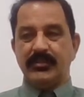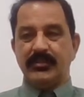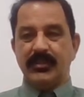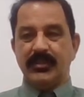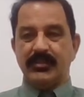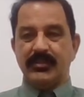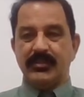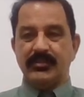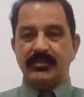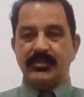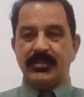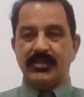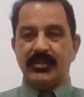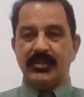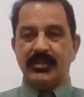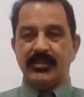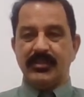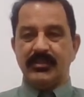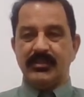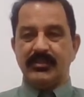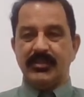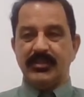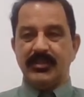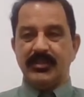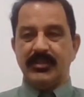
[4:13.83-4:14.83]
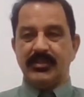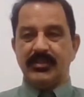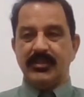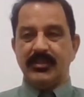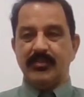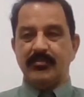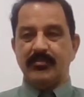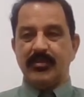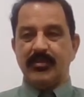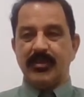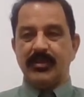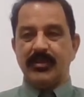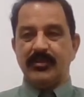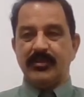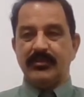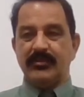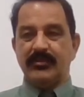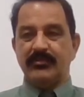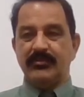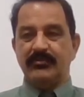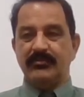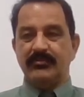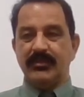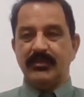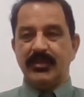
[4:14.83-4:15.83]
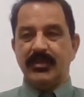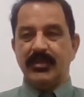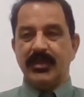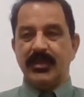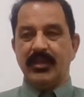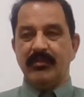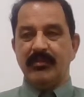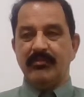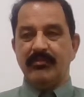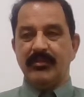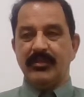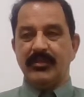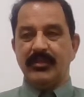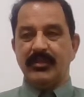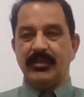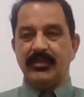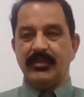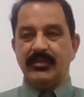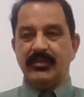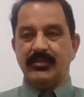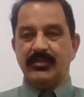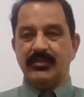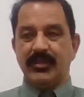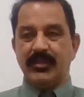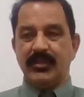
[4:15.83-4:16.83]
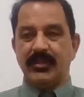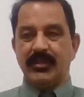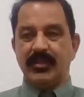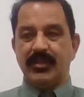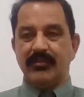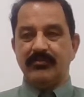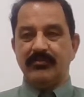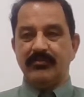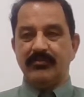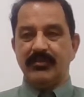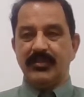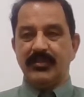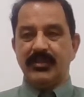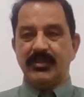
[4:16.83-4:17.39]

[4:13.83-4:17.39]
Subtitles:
as there is a little point in having a design life